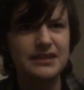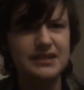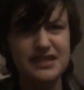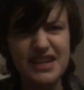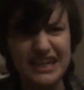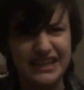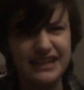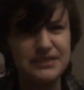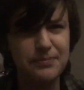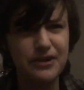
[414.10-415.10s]
yeah,
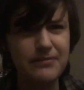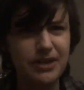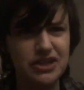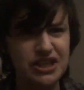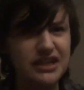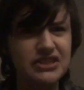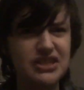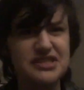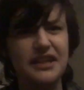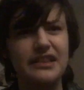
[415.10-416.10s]
that's pretty much it.
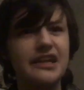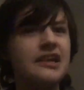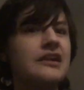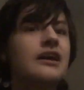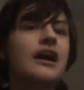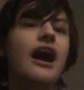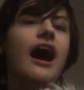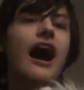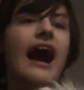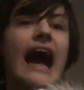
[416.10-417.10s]
Just a little
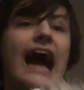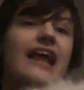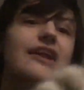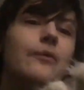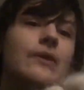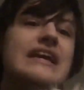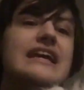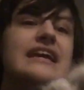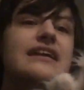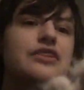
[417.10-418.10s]

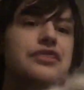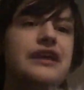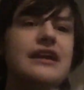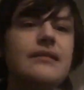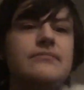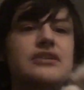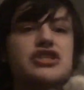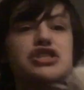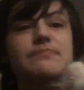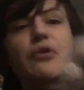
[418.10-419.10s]
Halloween-themed,
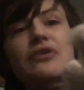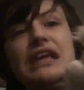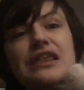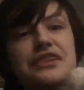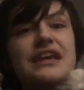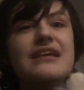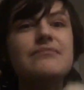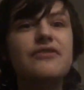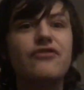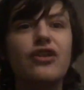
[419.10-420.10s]

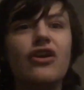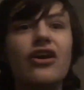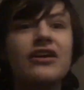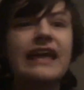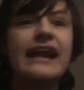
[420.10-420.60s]
spooky-themed vlog and